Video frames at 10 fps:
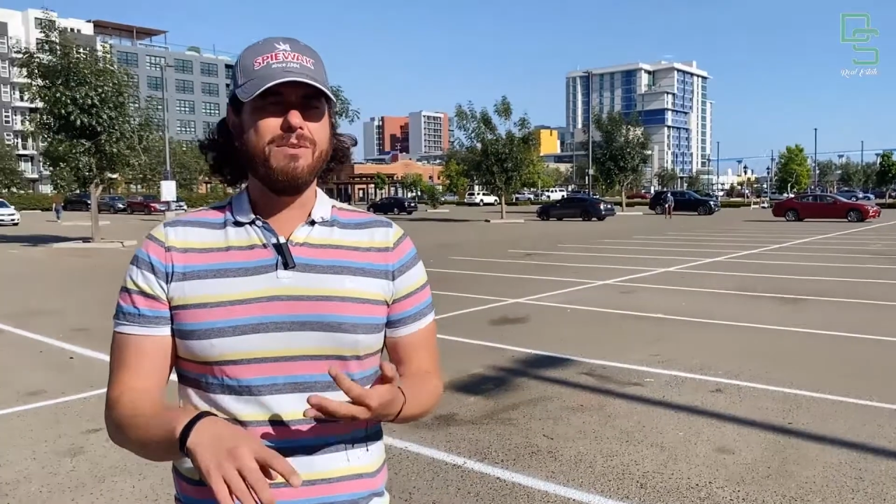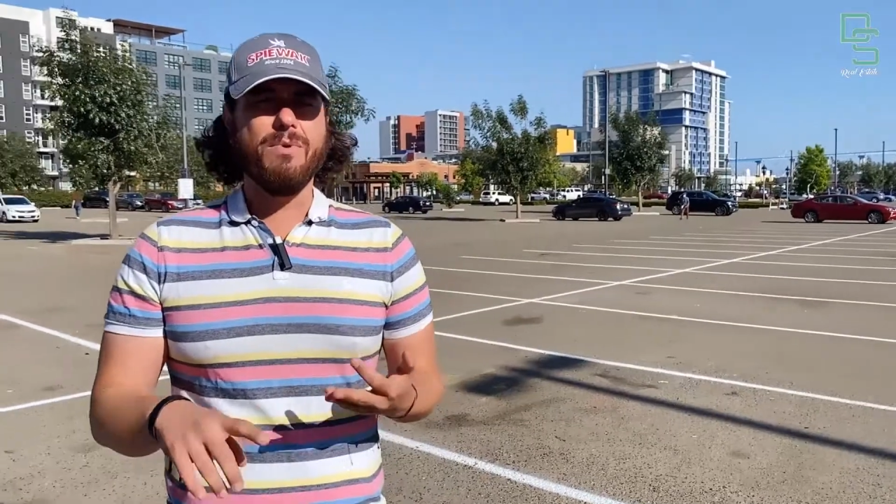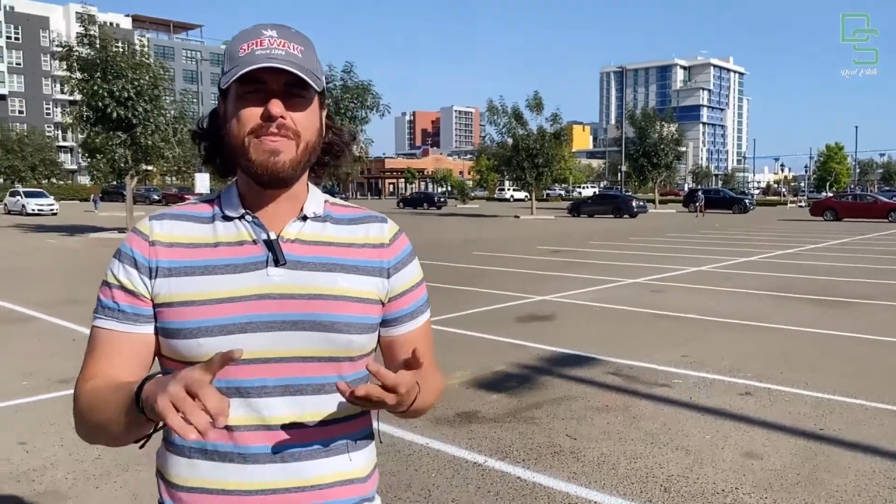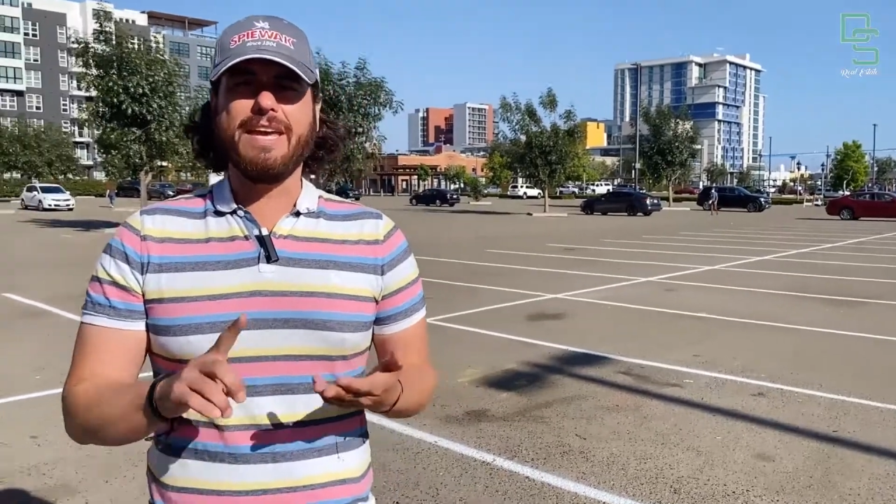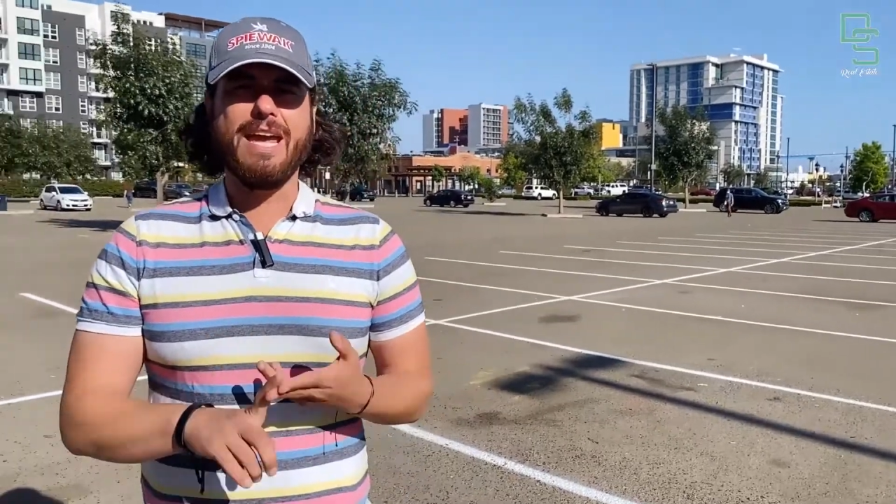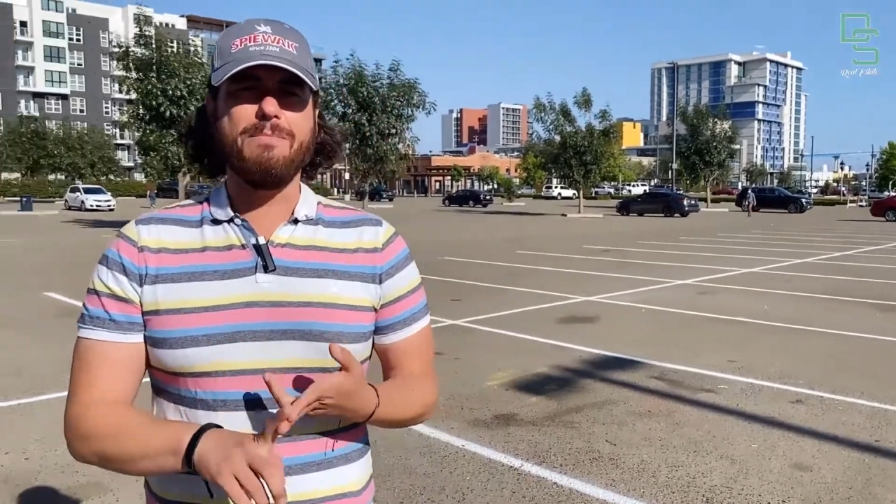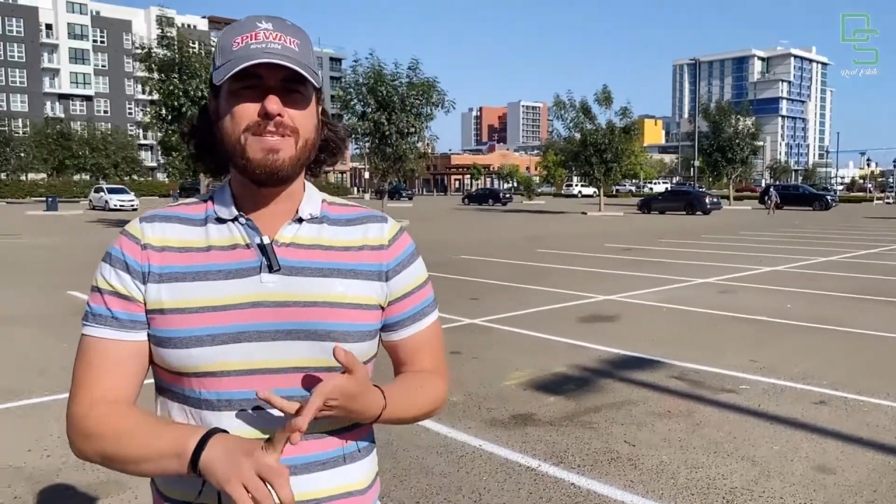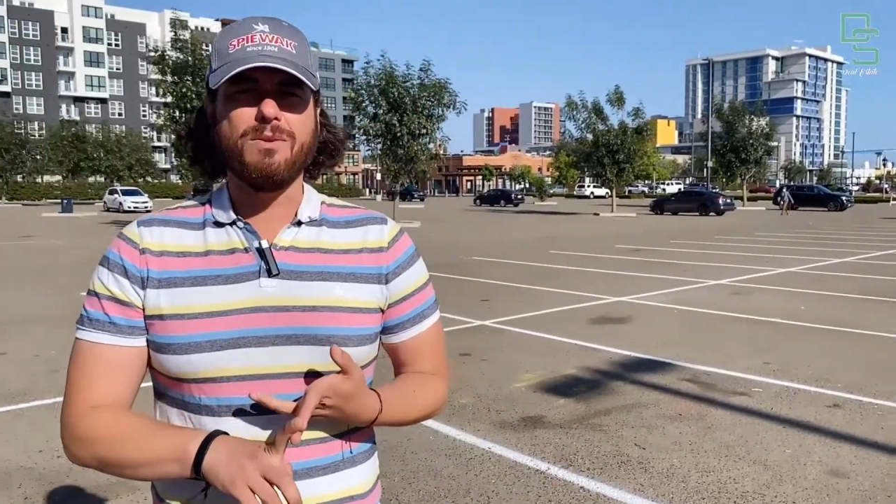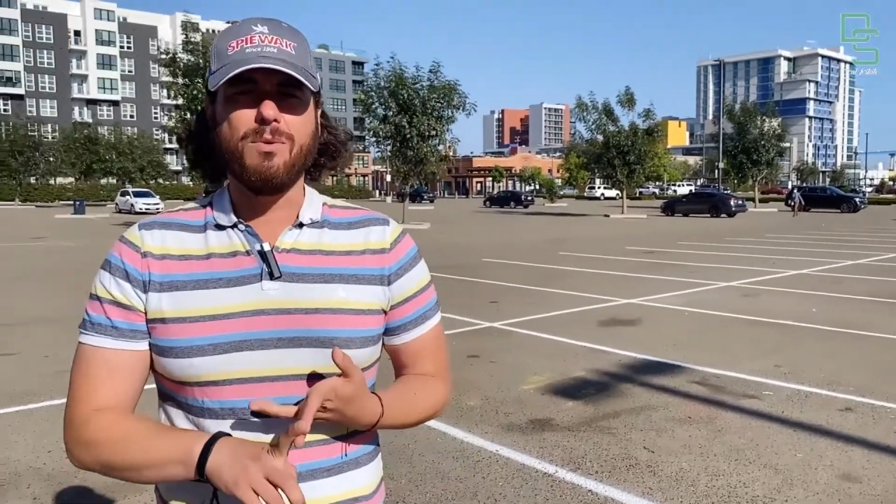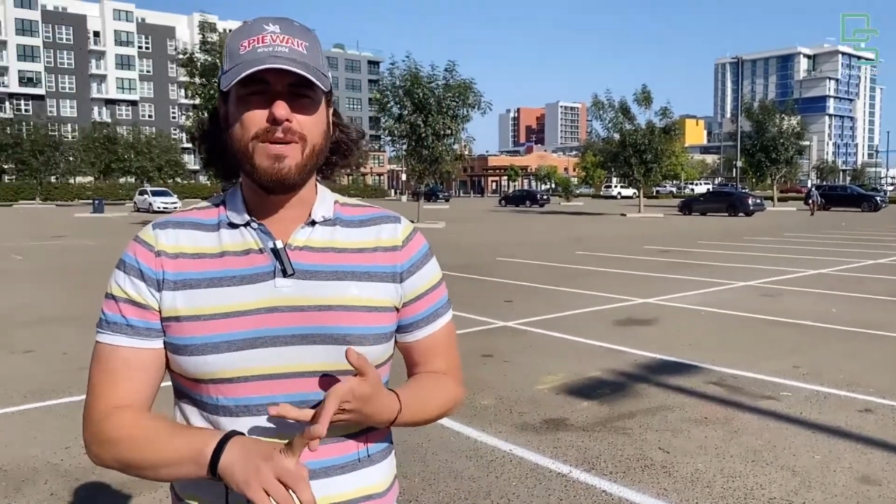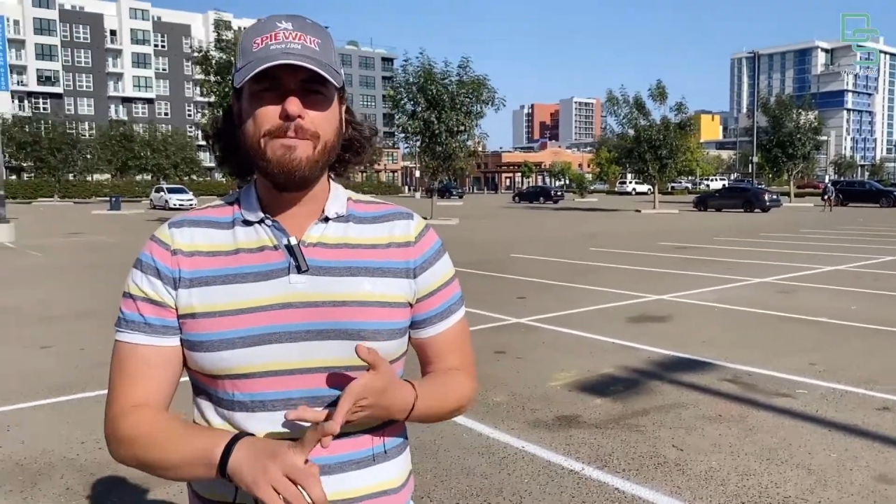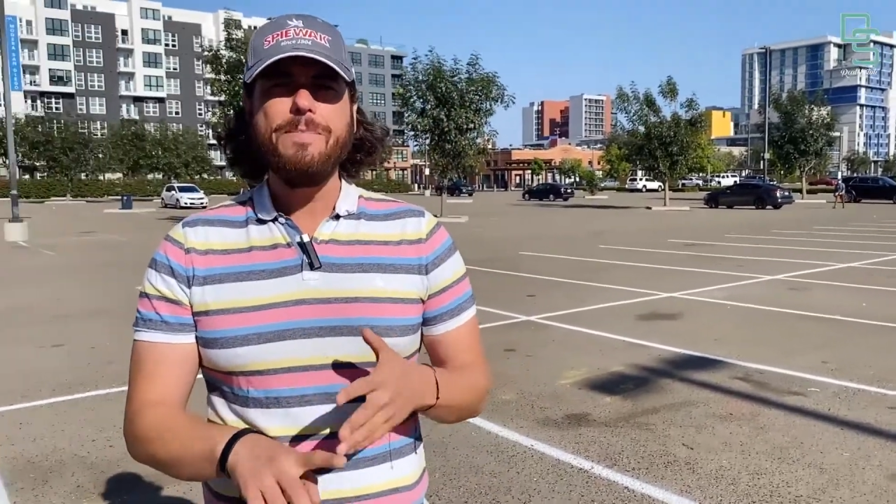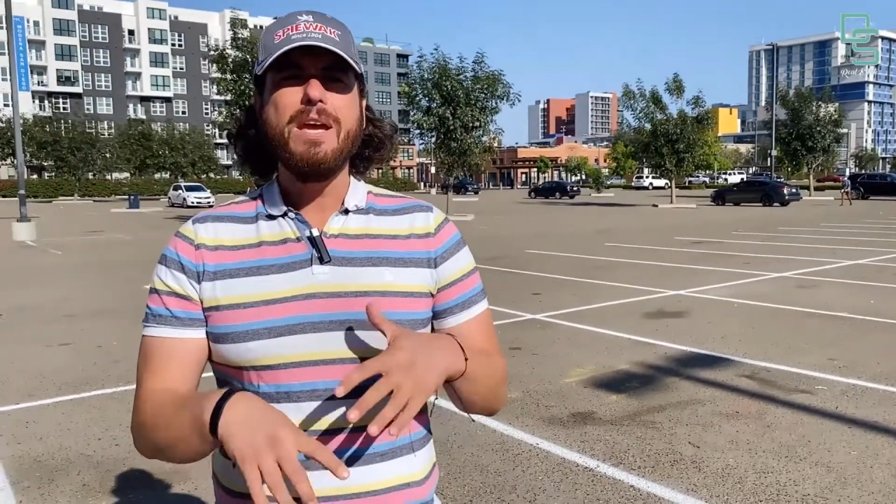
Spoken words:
with the campus at Horton,